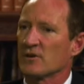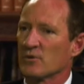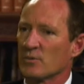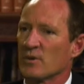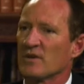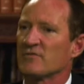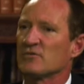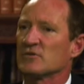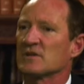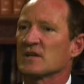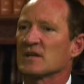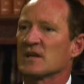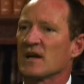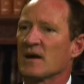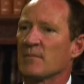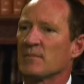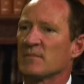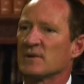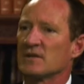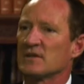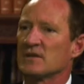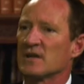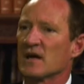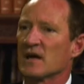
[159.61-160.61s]
Whoever's in
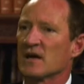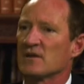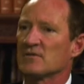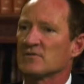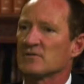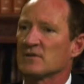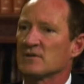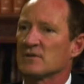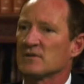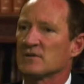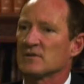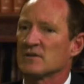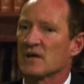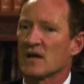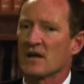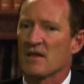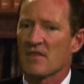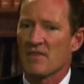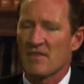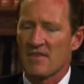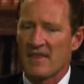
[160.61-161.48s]
government does, and uh,